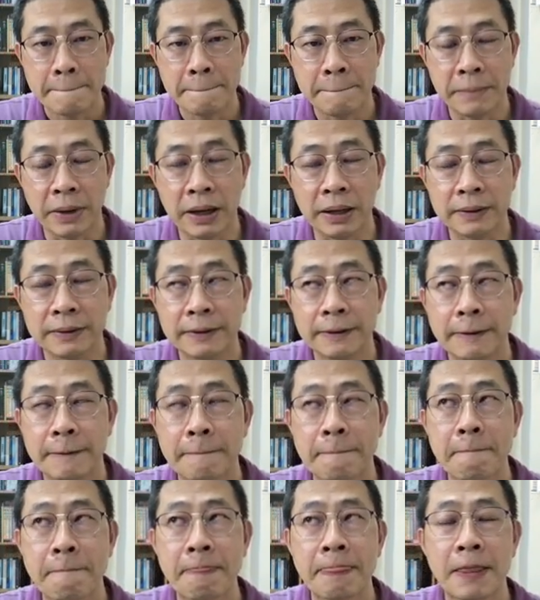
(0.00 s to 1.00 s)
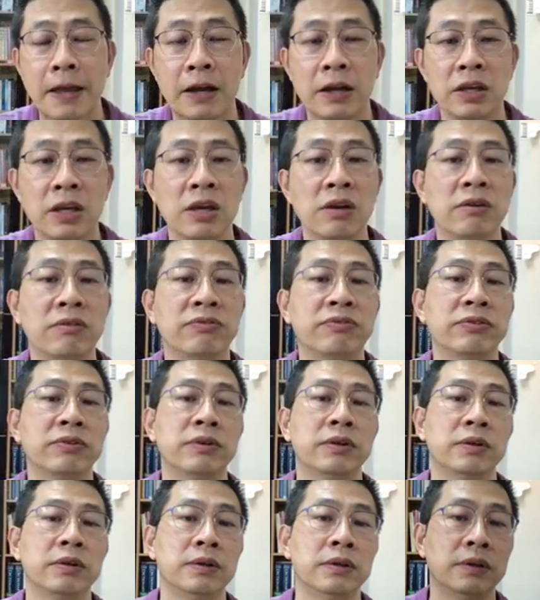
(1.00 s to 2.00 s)
but if
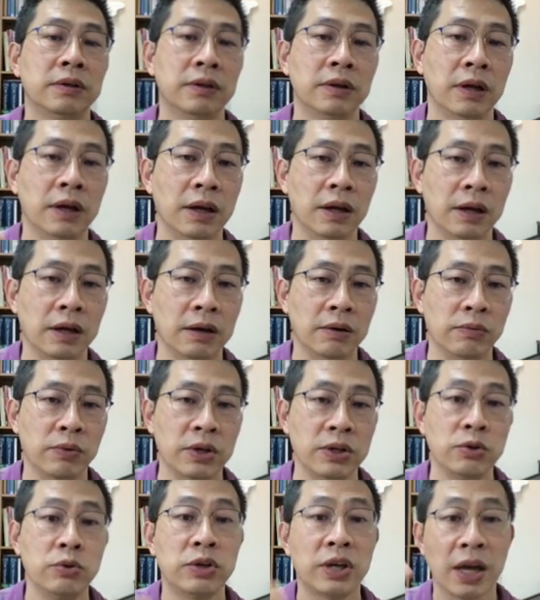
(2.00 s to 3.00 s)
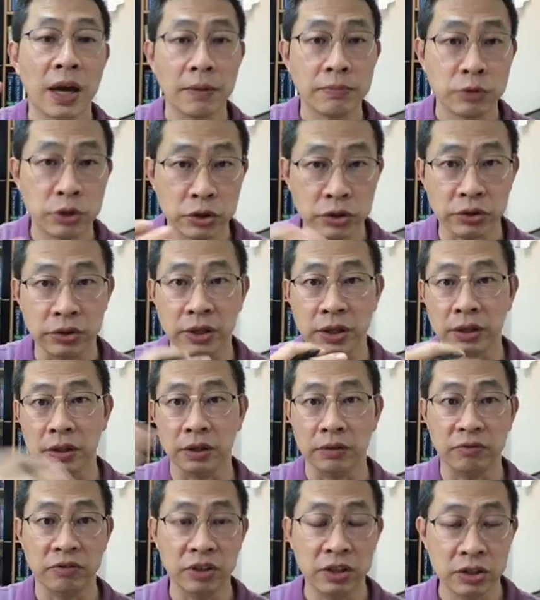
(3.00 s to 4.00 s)
uh, when you capturing
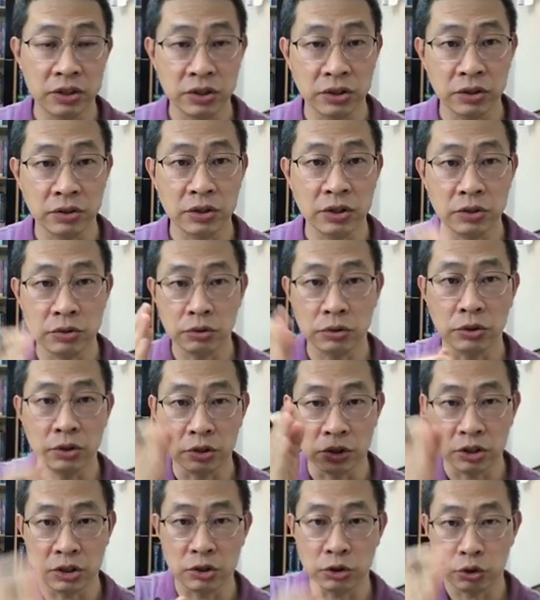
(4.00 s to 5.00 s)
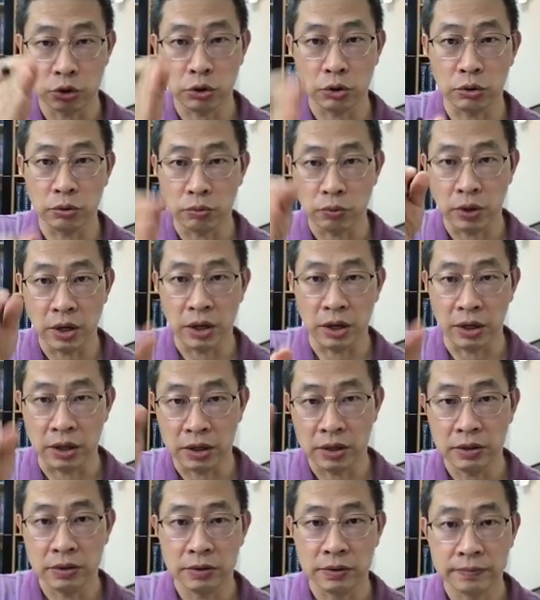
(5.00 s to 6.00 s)
the video into the digital
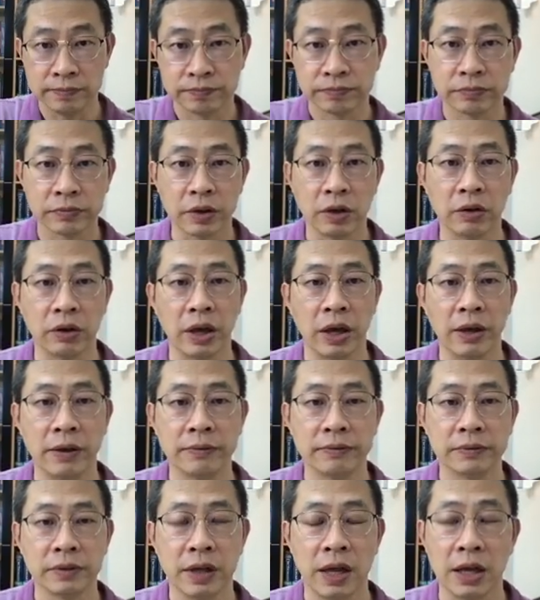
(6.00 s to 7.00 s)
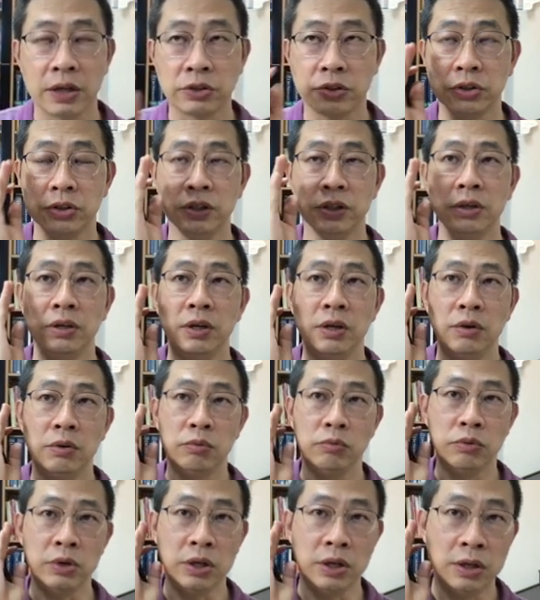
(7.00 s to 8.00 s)
way okay actually
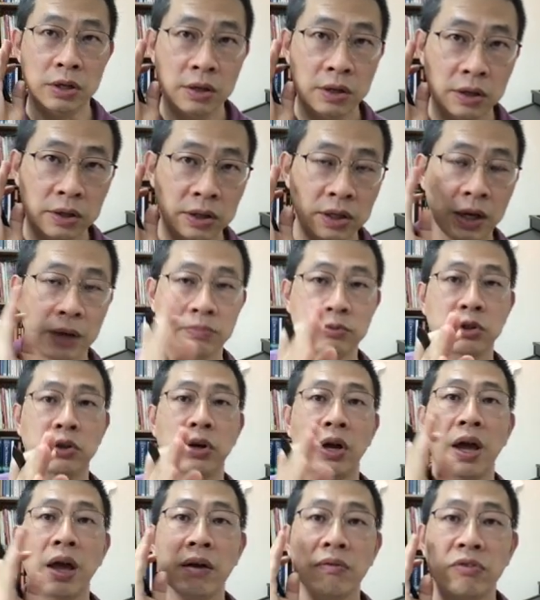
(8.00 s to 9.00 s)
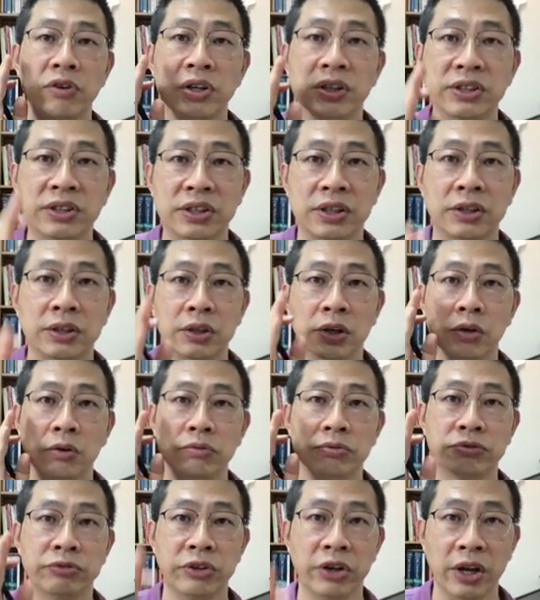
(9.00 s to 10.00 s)
we capture every single
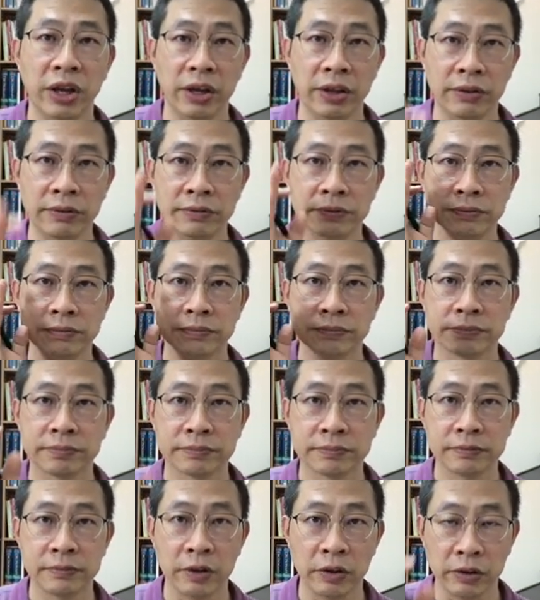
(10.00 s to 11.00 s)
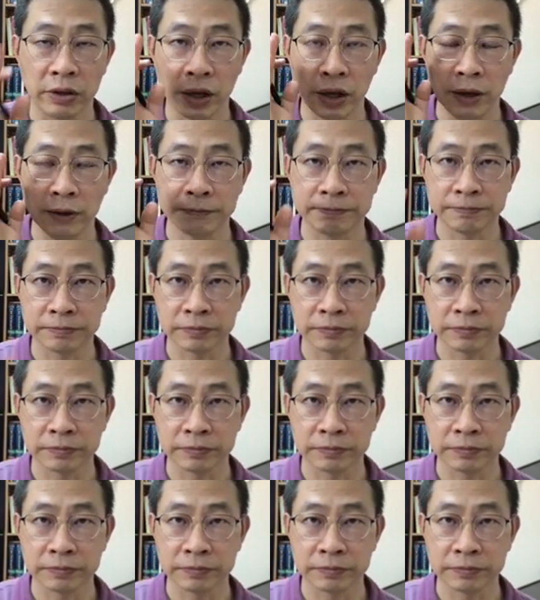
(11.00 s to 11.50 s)
frame okay